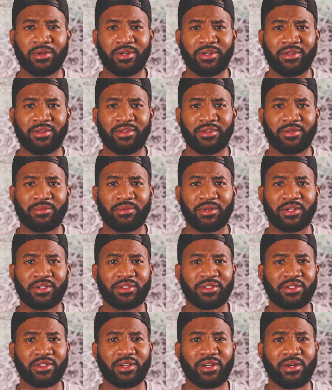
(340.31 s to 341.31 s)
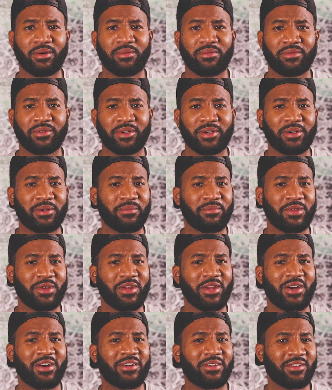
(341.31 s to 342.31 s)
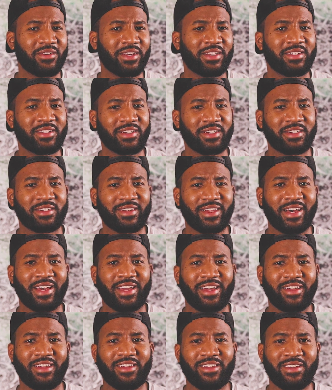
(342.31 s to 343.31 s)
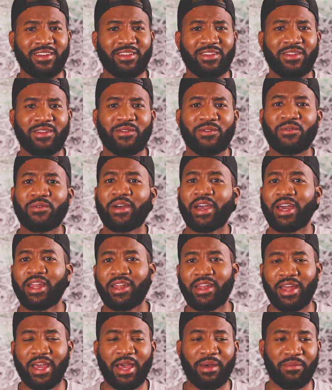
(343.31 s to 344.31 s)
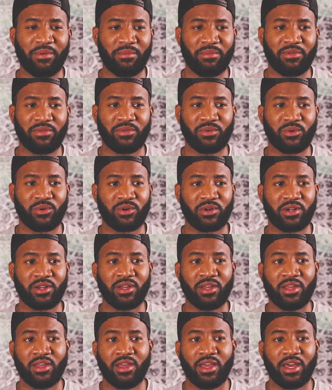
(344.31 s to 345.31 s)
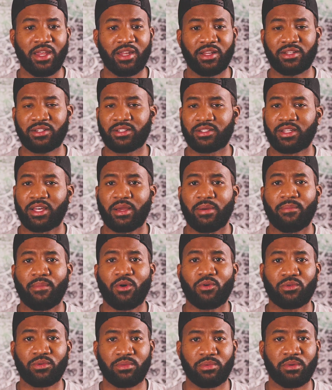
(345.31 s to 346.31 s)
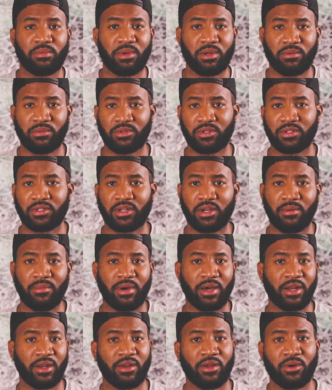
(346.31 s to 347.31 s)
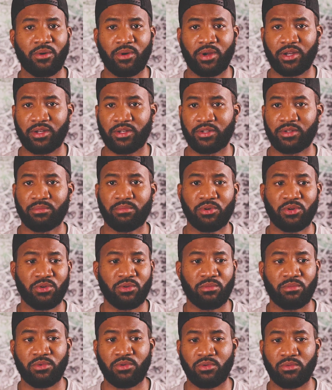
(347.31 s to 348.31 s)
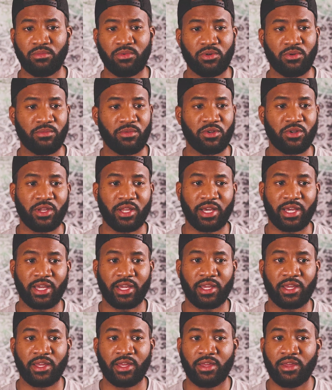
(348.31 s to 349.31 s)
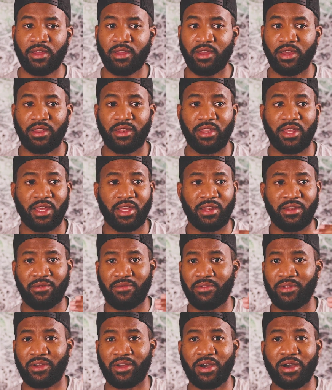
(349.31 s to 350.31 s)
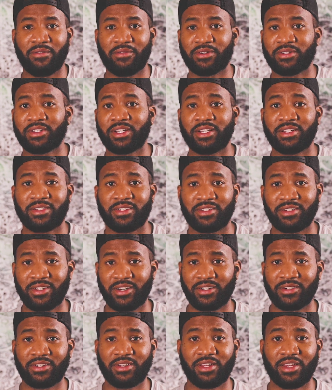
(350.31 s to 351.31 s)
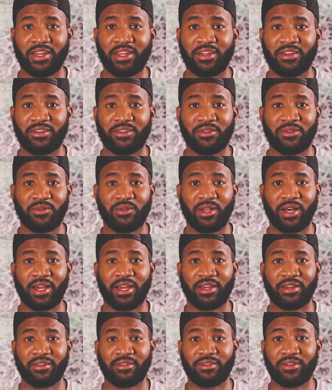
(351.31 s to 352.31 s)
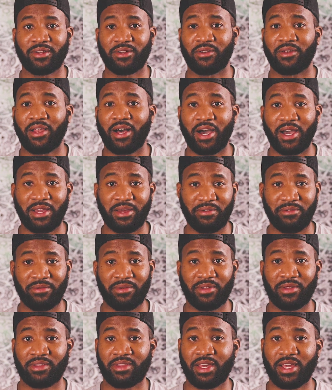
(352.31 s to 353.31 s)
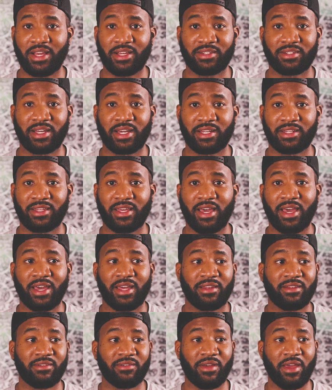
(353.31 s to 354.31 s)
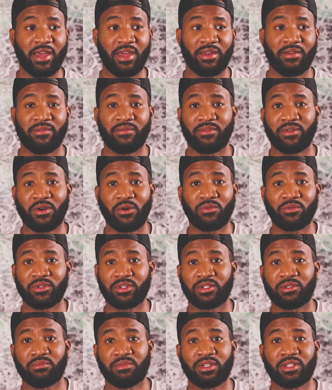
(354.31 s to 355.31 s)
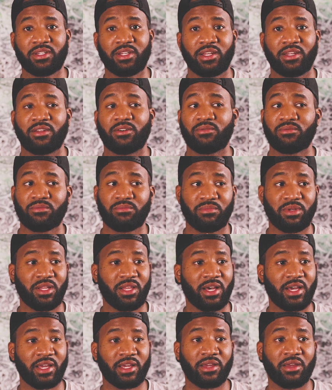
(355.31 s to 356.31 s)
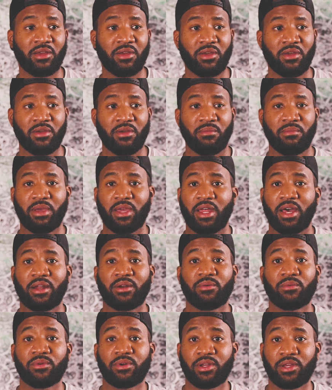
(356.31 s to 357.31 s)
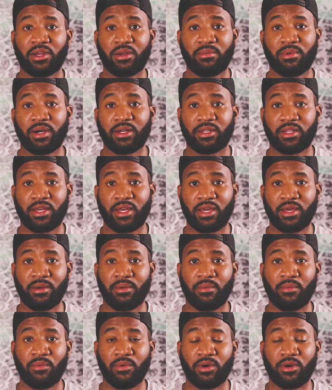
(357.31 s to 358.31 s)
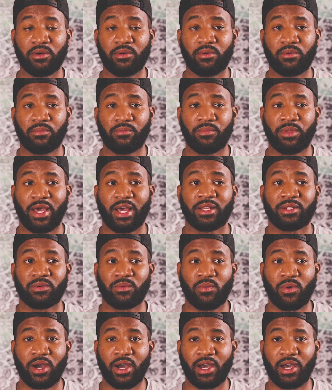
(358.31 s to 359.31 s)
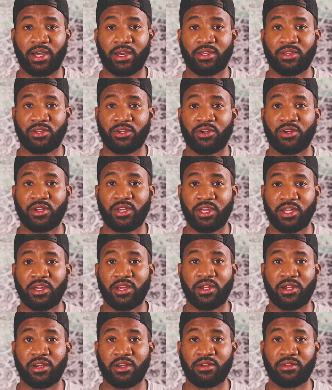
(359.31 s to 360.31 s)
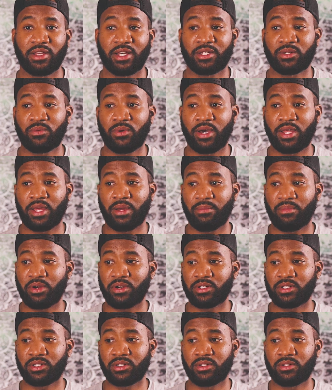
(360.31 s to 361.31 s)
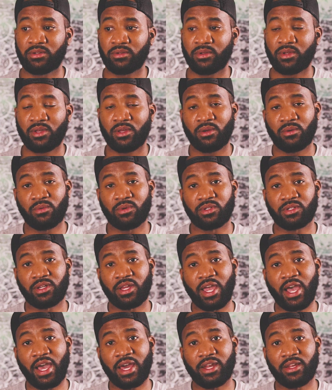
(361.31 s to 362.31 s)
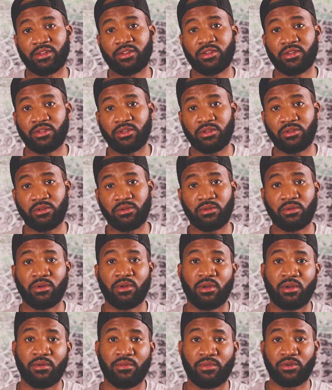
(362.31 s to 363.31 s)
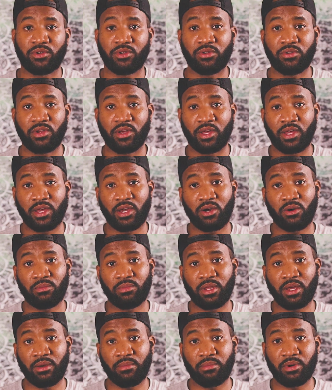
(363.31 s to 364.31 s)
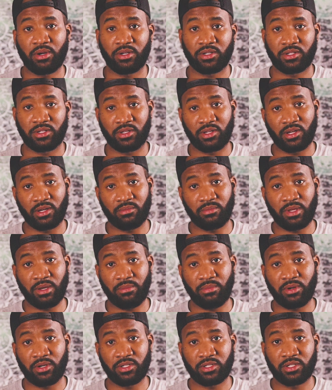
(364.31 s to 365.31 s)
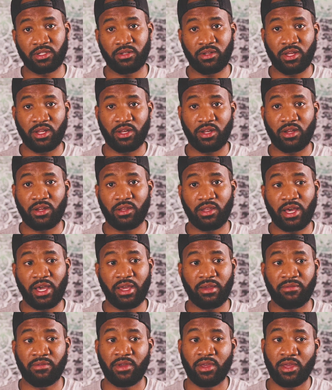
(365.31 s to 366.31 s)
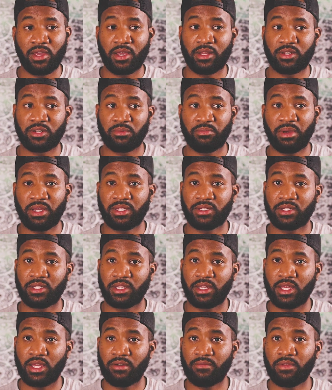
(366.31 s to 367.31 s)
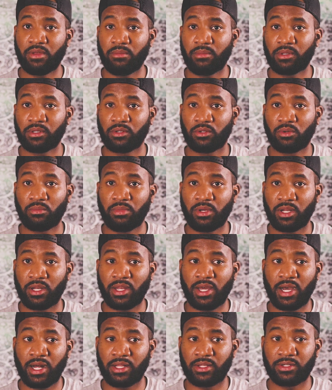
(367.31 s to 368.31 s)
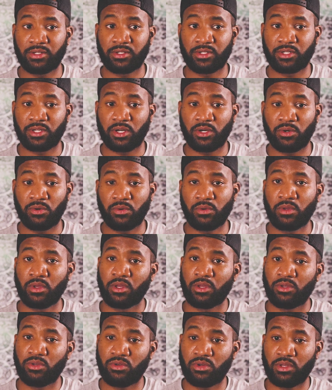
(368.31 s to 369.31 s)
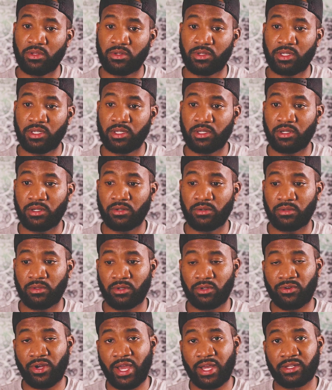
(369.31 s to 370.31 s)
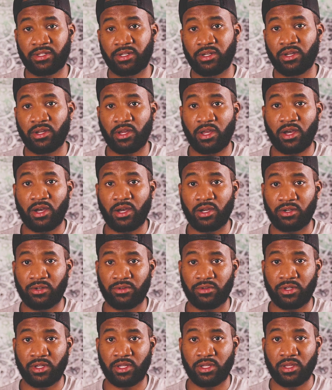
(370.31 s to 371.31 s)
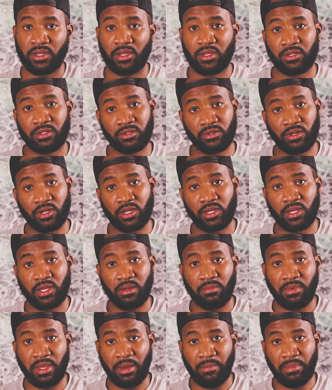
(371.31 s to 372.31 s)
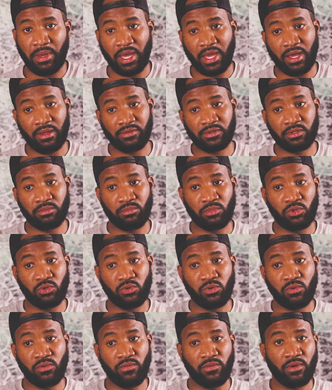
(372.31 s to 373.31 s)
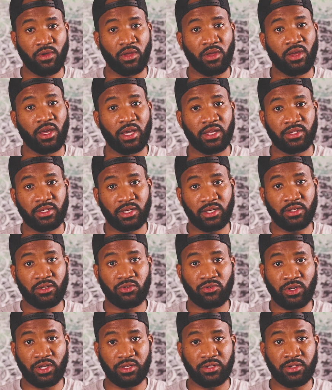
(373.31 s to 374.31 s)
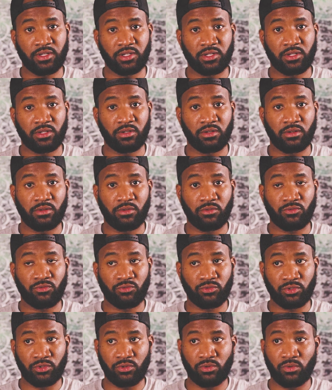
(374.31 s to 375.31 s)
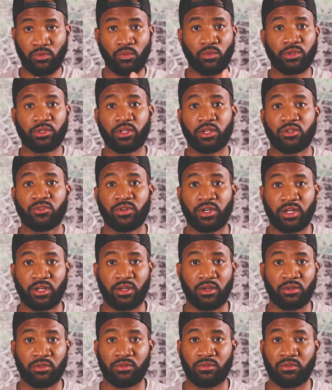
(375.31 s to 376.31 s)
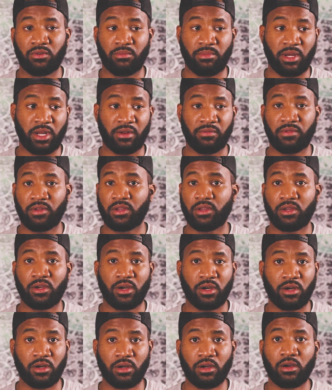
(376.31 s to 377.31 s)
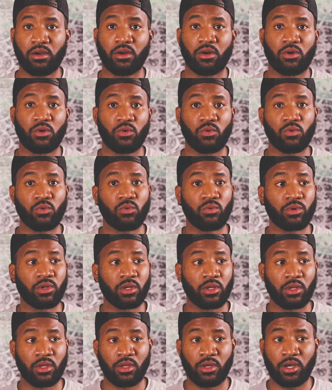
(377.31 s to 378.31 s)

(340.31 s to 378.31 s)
where did this person come from? It's just like you've had it happen before. And it's just like multiple people just come out of nowhere, just boom, boom, boom. You're like, and then the conversation starts to get into like their life and things like that. And don't dismiss that. Don't be like, man, I don't want to hear about that. Well, that's why you're here. That's why that person was guided to you, for you to help that person in their life, and just basically give them a little bit of knowledge so you can seal the cracks in their concrete, so they can keep that path smooth as they transition through what they're trying to go through, no matter if they're young, old,